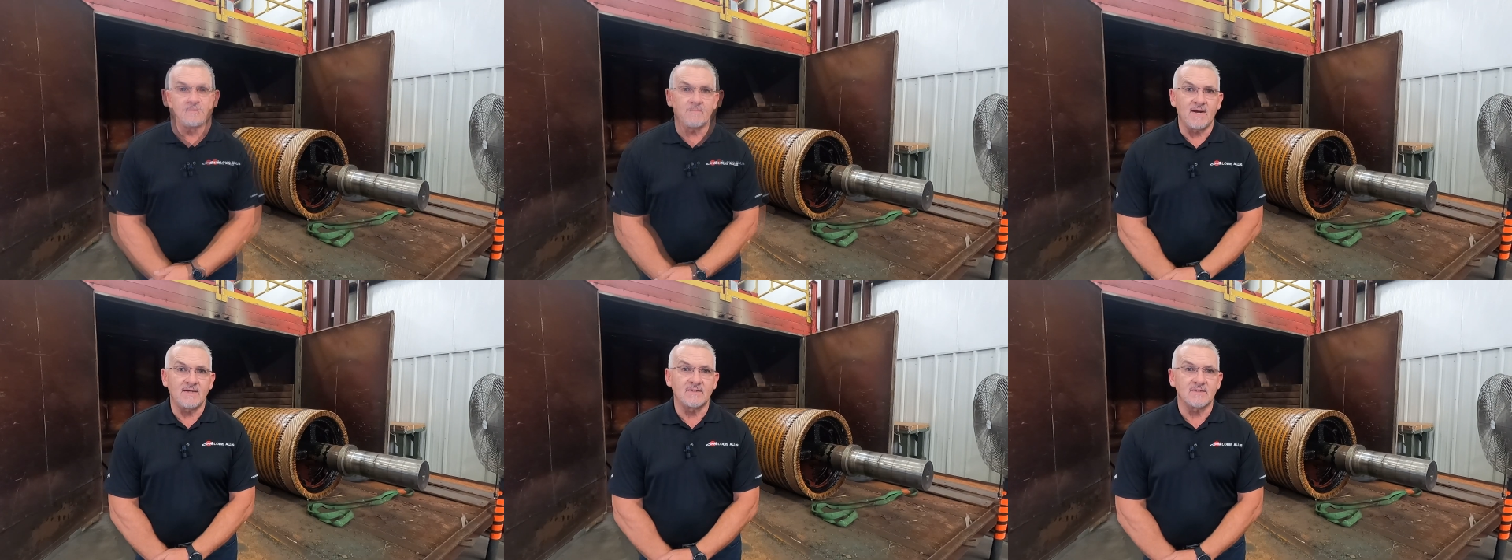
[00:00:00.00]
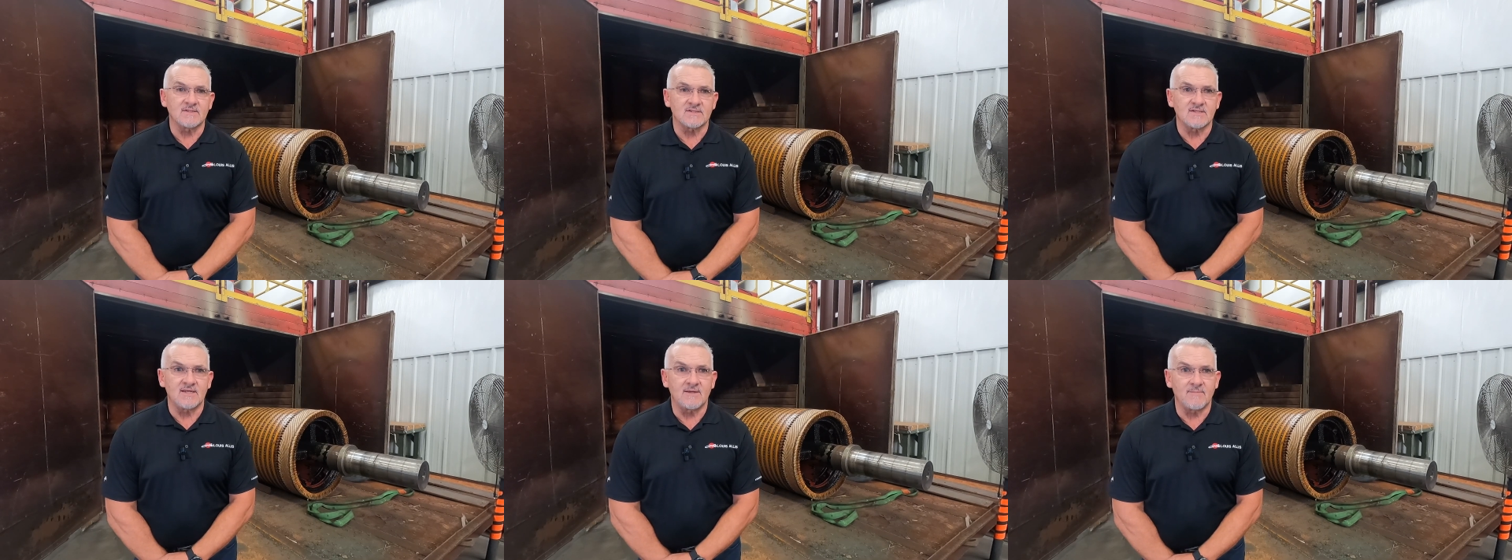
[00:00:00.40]
maintenance
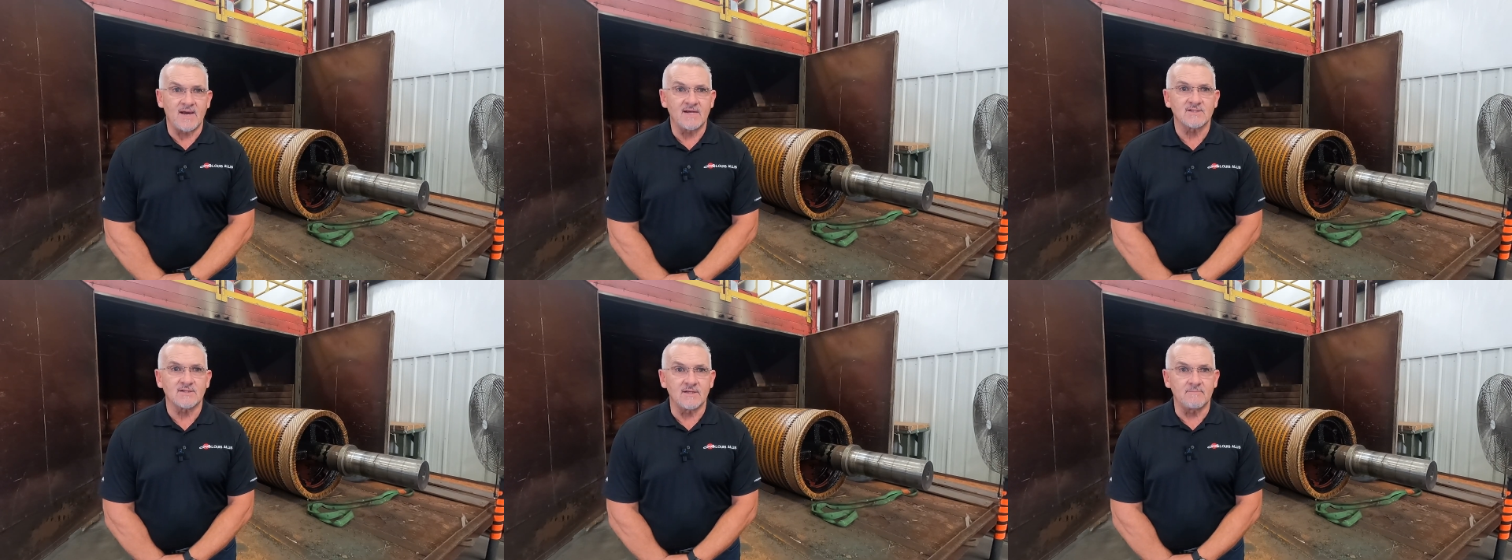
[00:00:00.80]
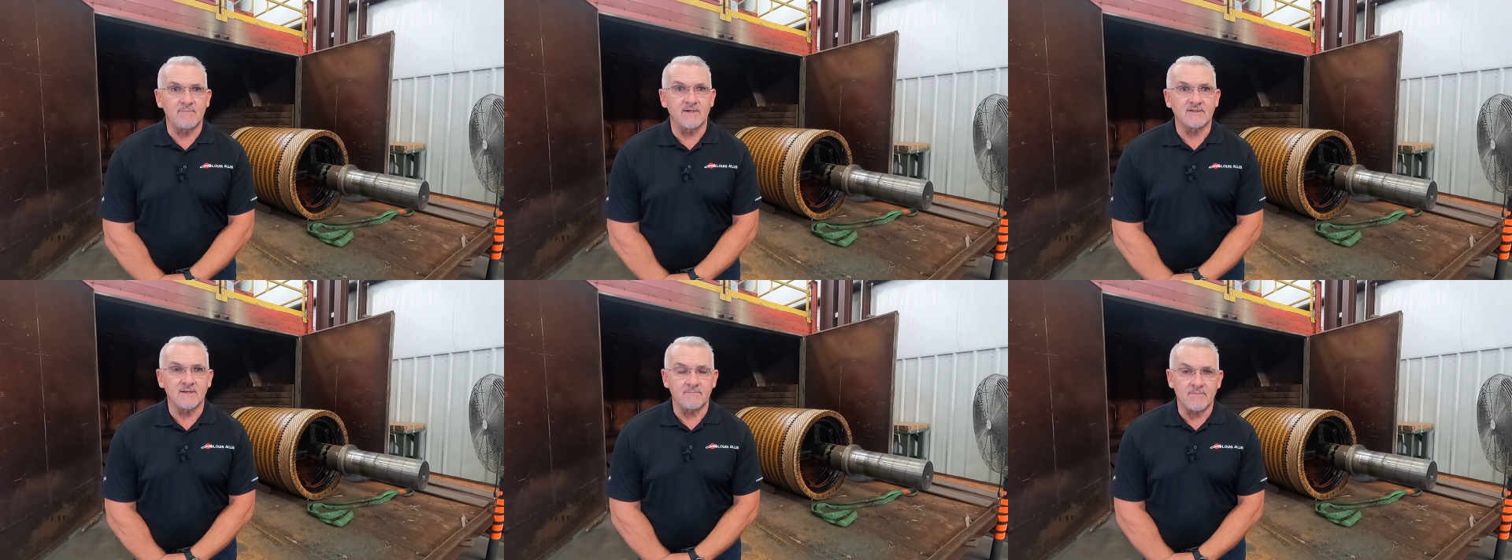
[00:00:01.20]
team actually
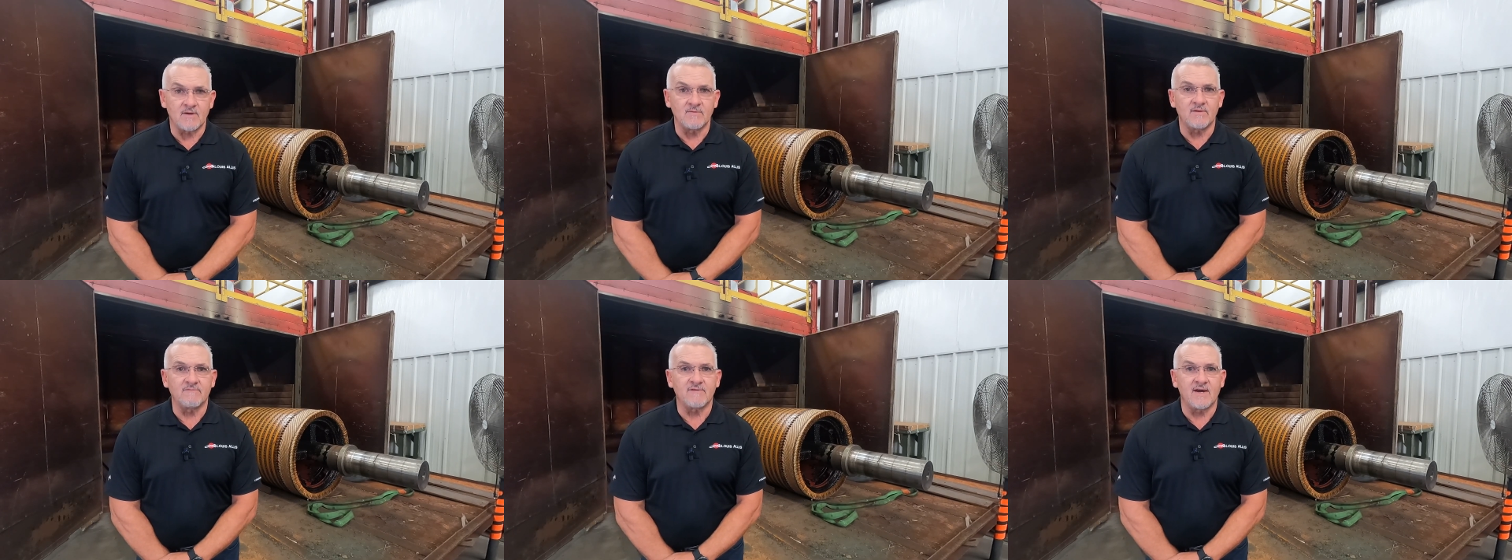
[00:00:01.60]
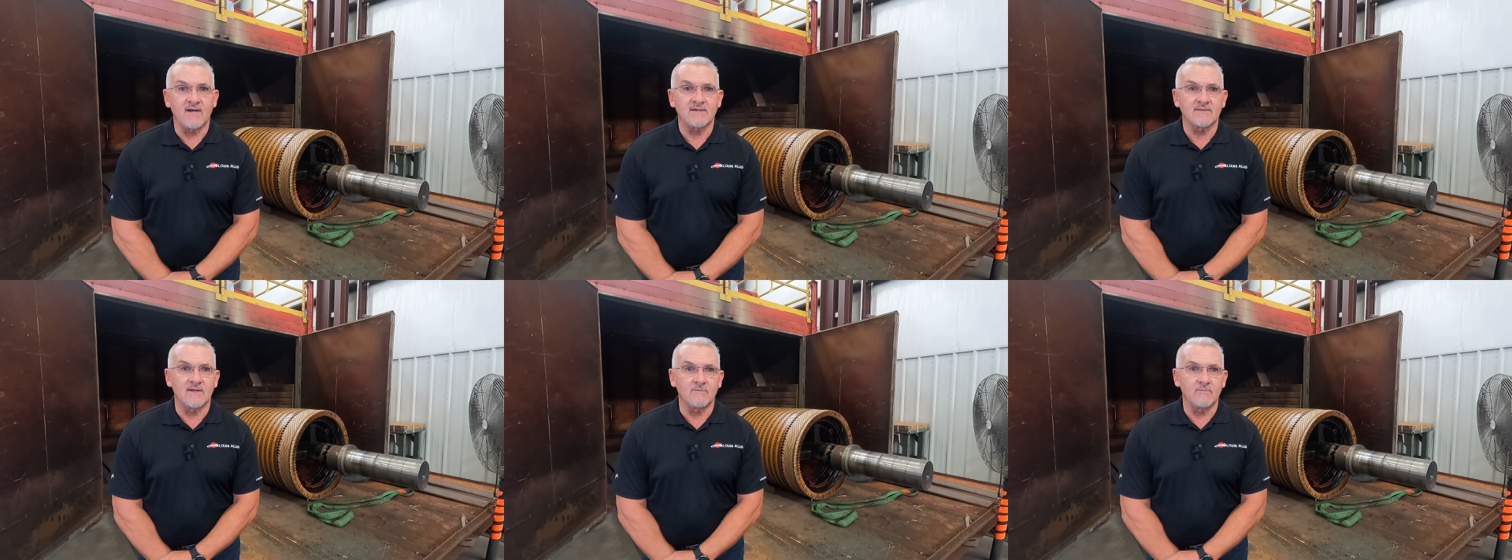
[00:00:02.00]
picked up on the
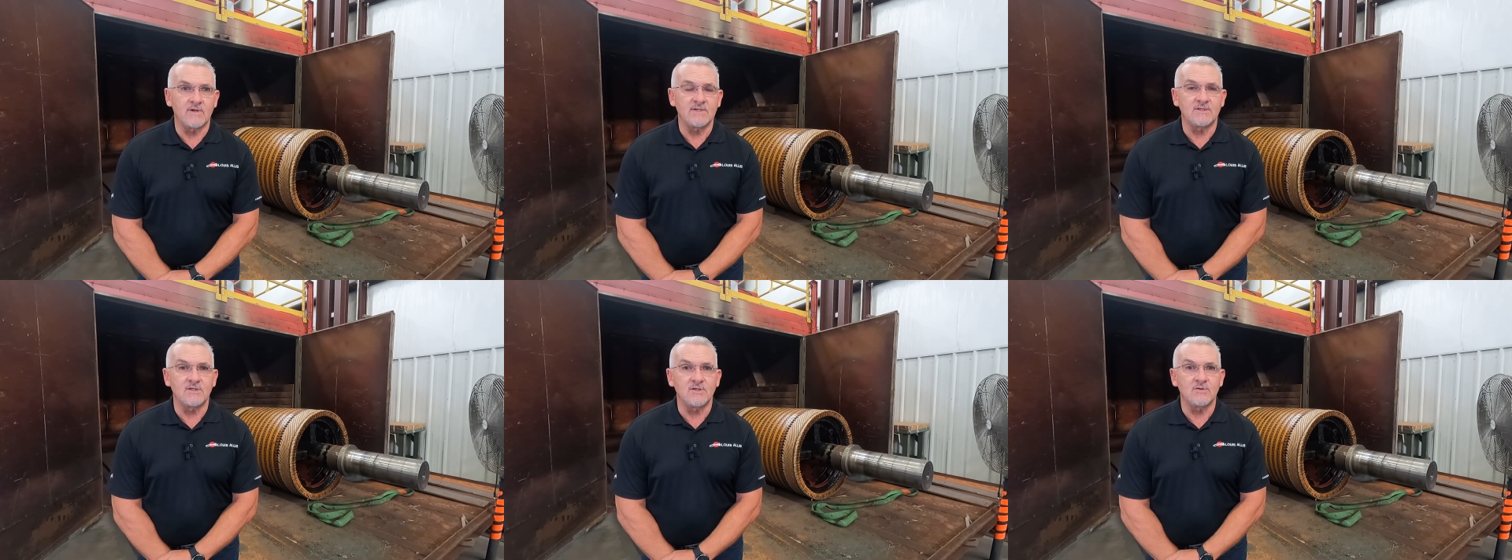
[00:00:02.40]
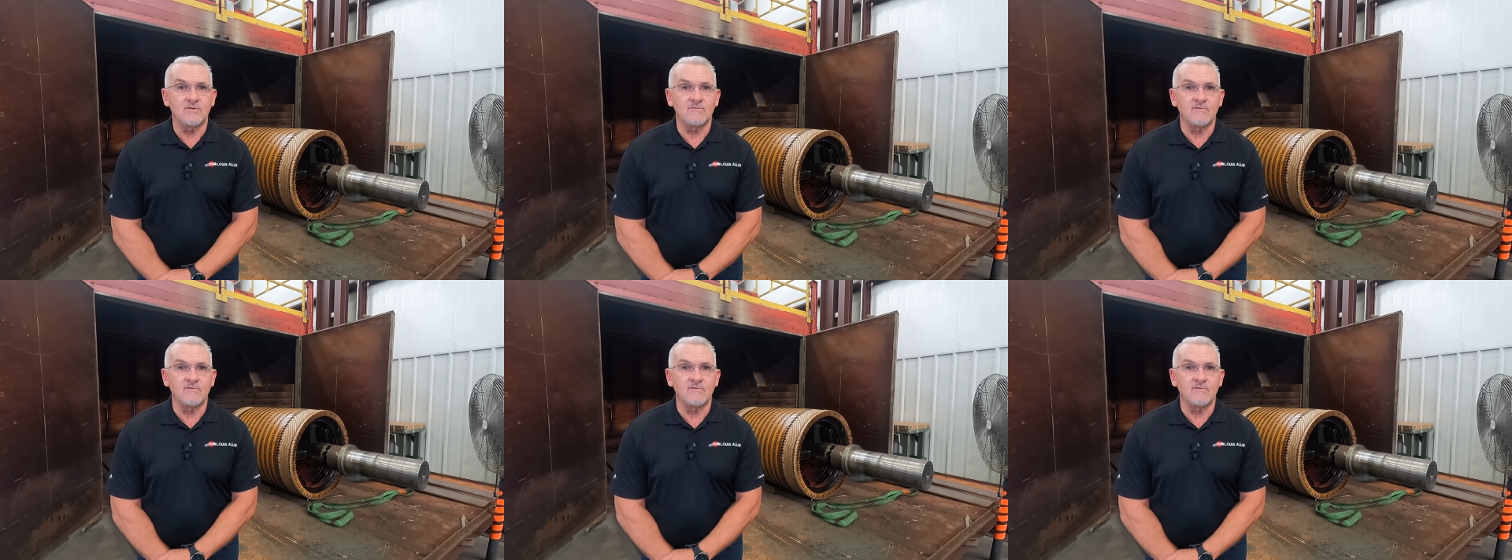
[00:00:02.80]
fact that we do